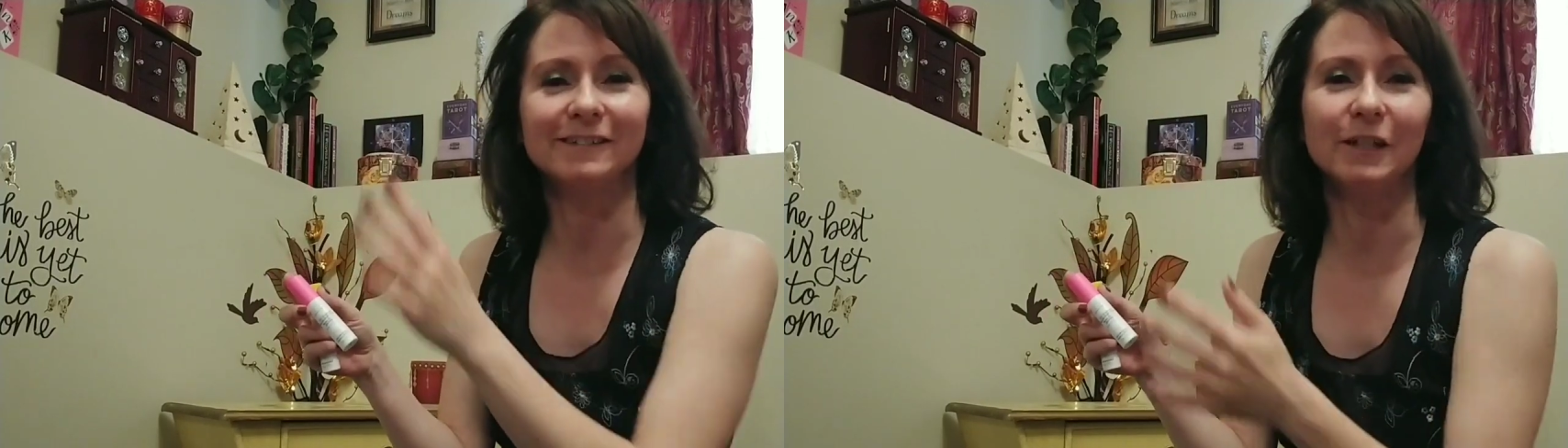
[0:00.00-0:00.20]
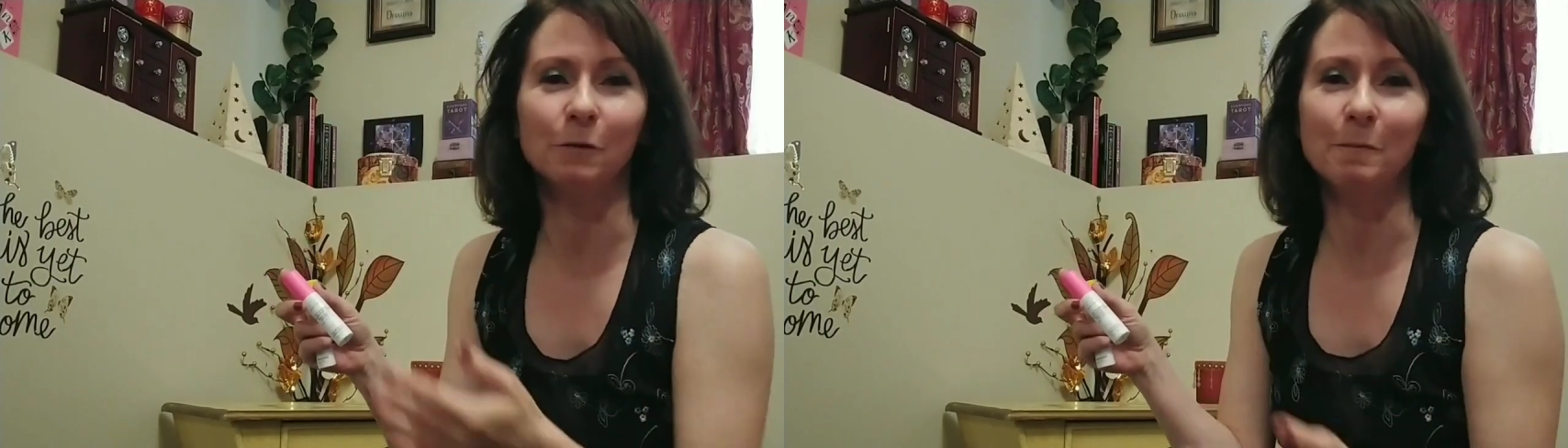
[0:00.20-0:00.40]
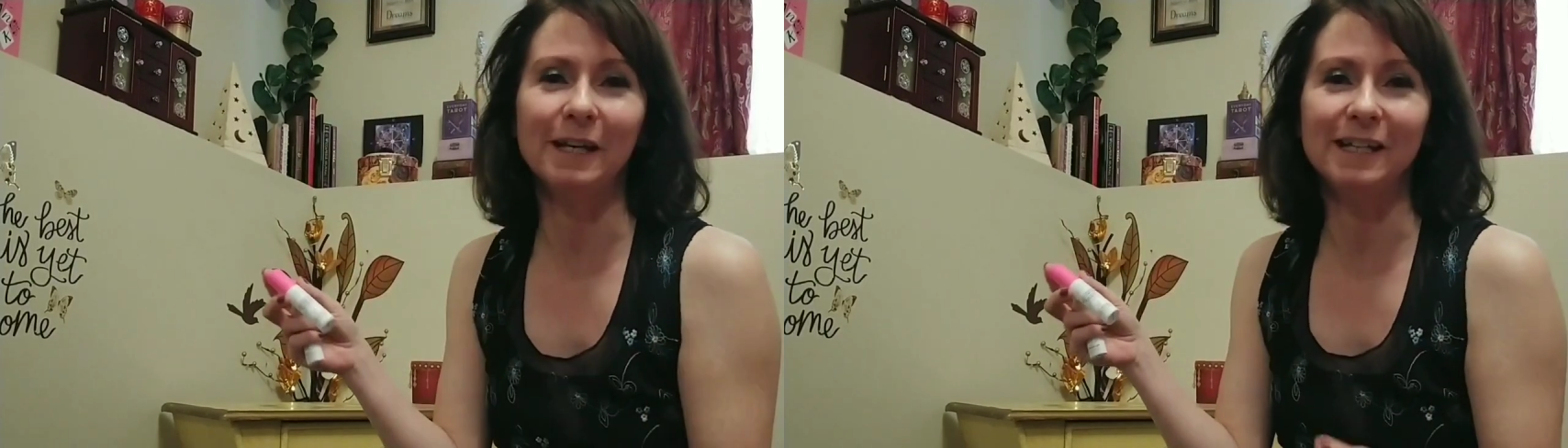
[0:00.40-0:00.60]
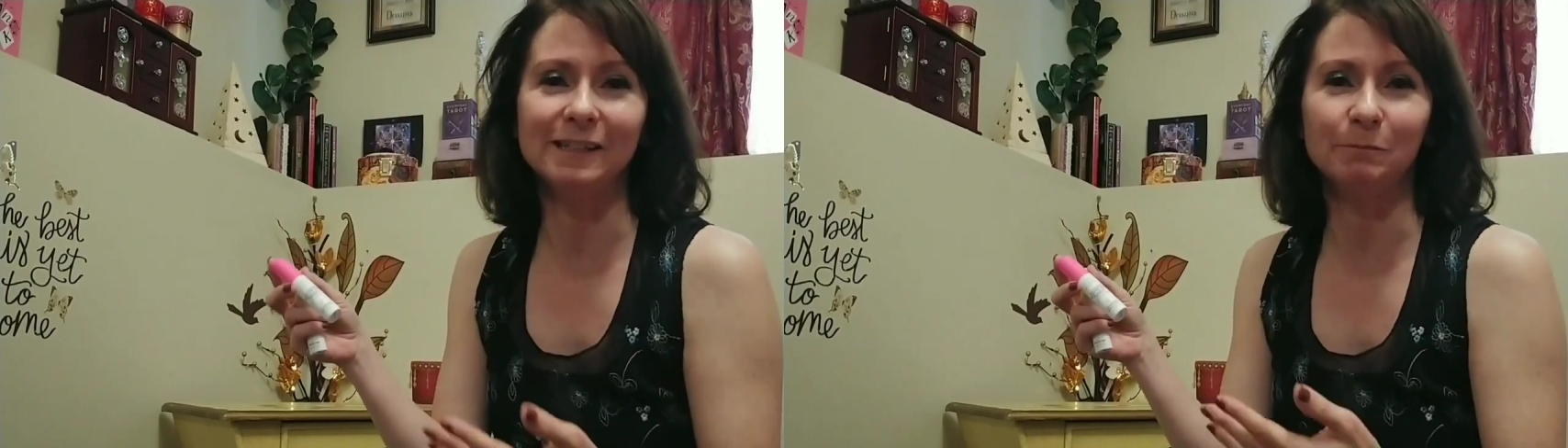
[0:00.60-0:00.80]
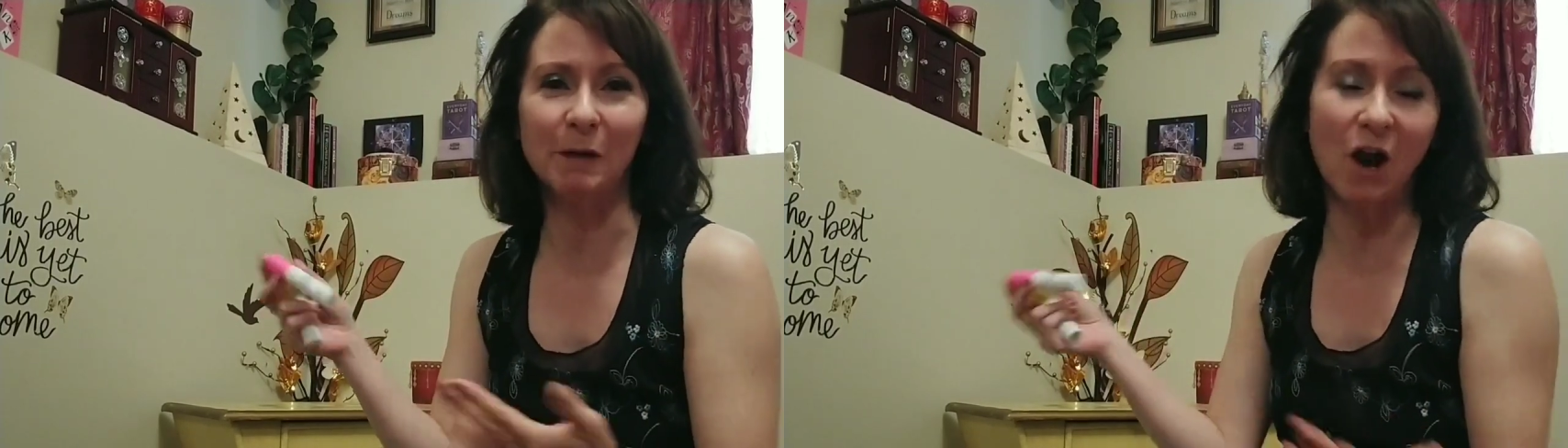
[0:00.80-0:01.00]
little
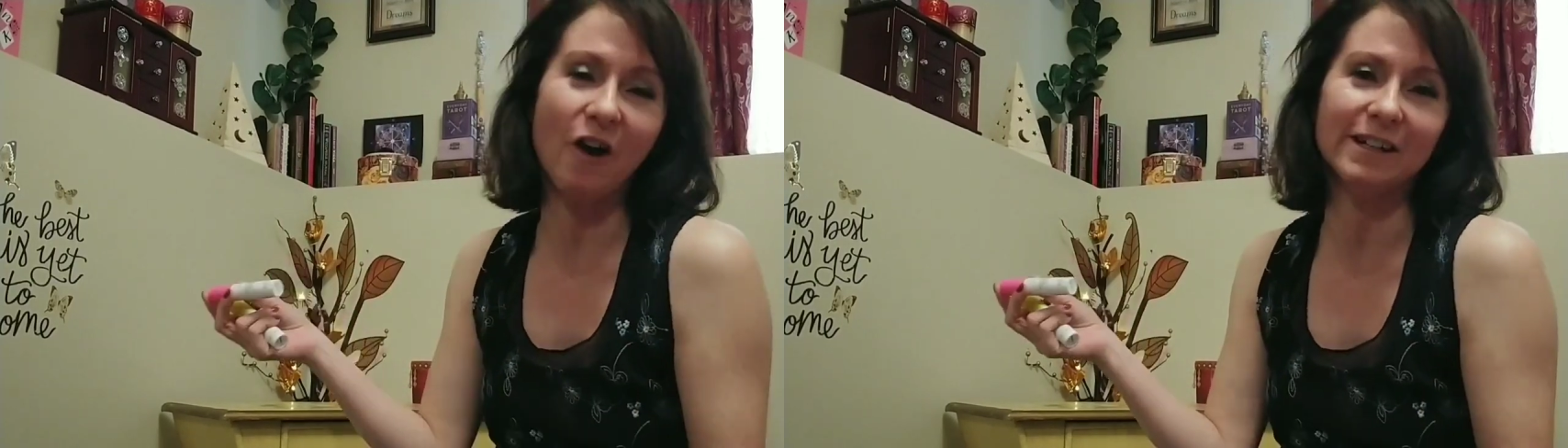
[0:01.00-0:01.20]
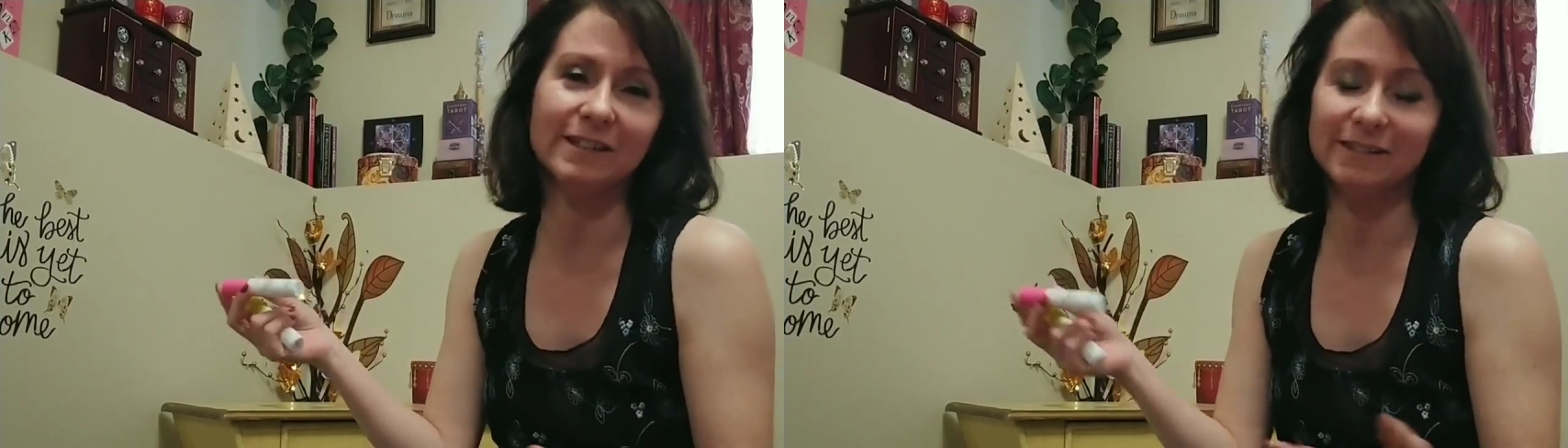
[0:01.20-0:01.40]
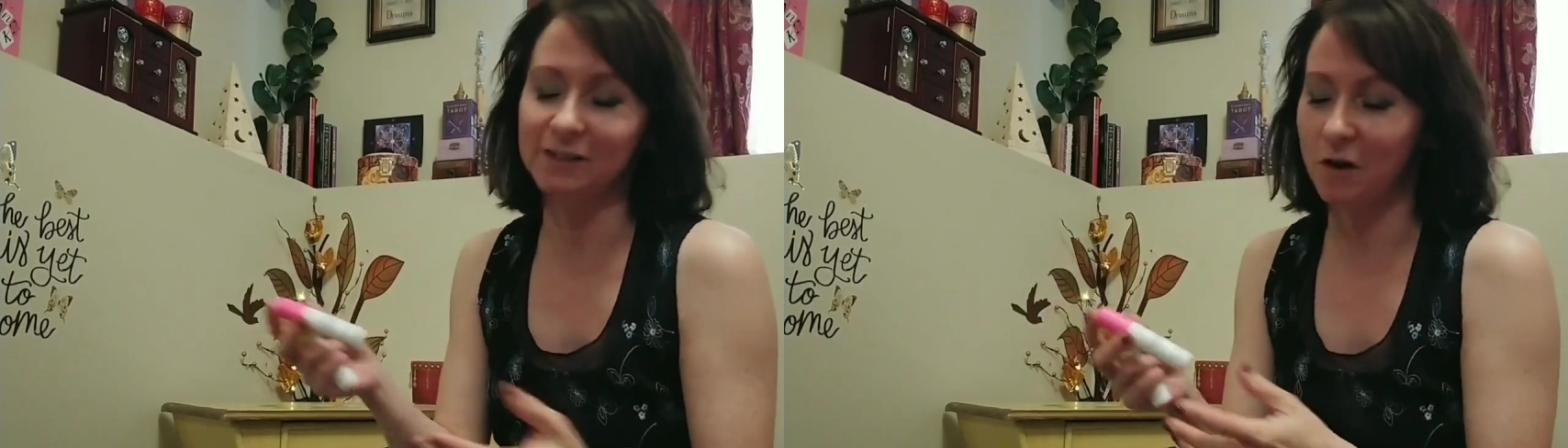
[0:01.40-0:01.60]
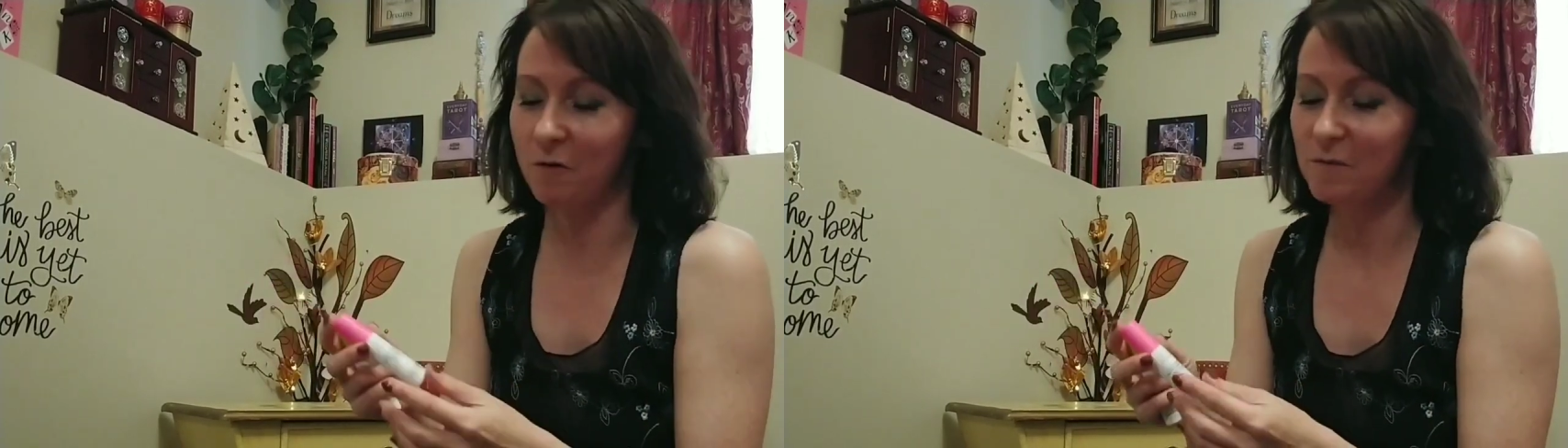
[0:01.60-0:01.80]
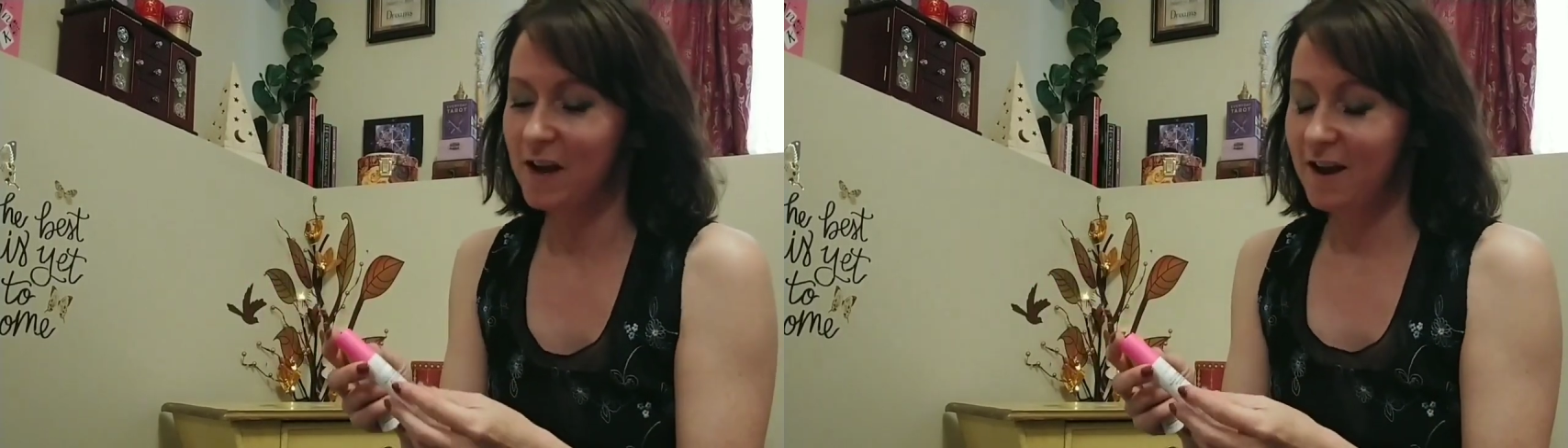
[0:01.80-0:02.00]
minis behind it so